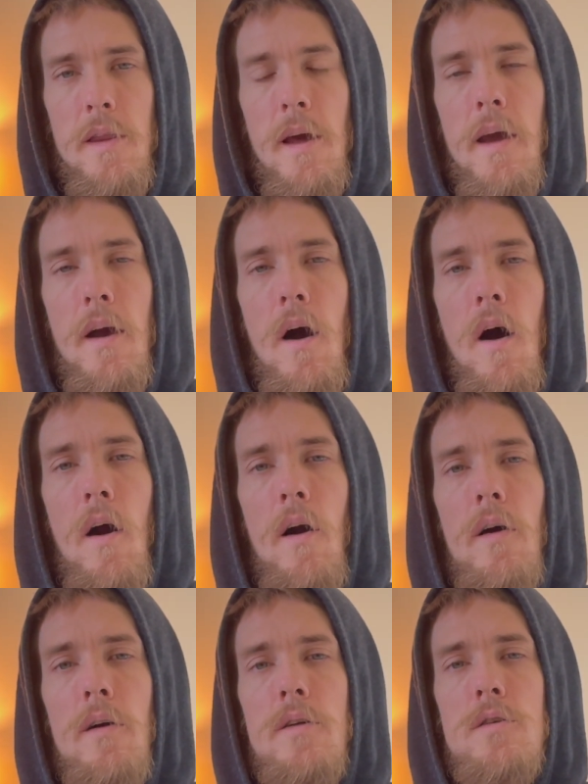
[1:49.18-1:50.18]
they
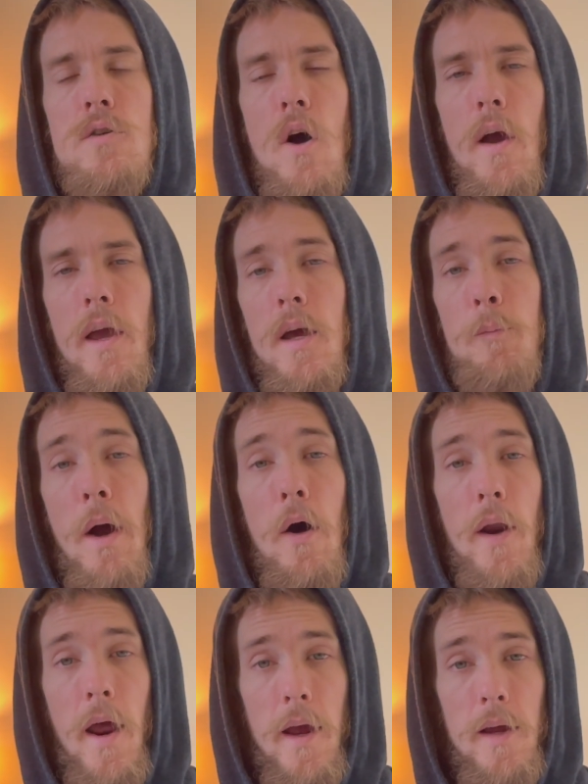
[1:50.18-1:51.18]
are talking
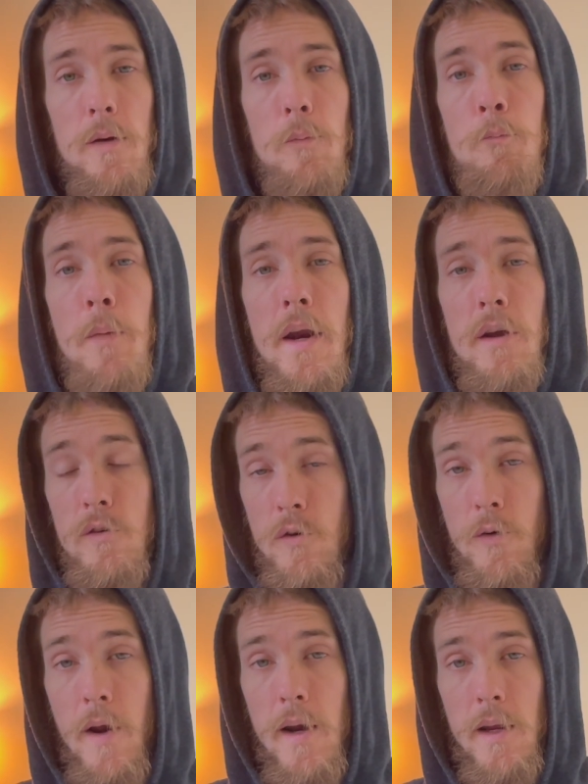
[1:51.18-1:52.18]
about a
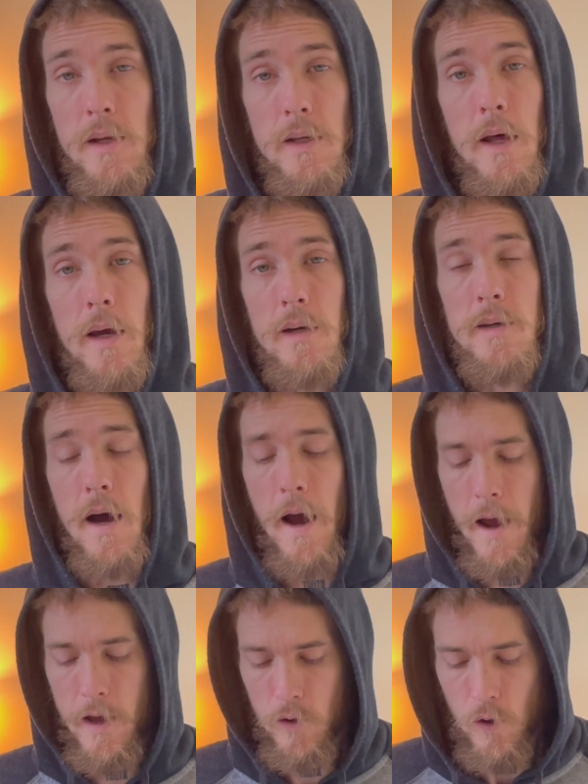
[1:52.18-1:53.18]
Mediterranean-like
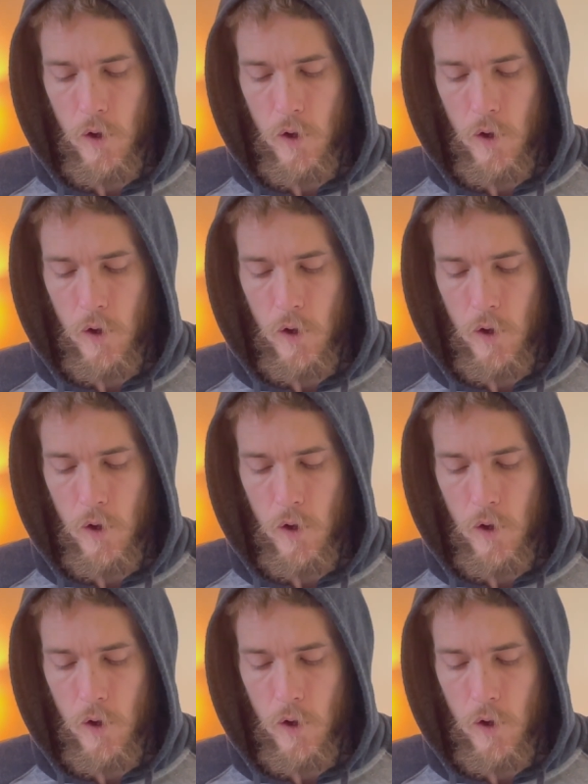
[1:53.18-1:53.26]
diet,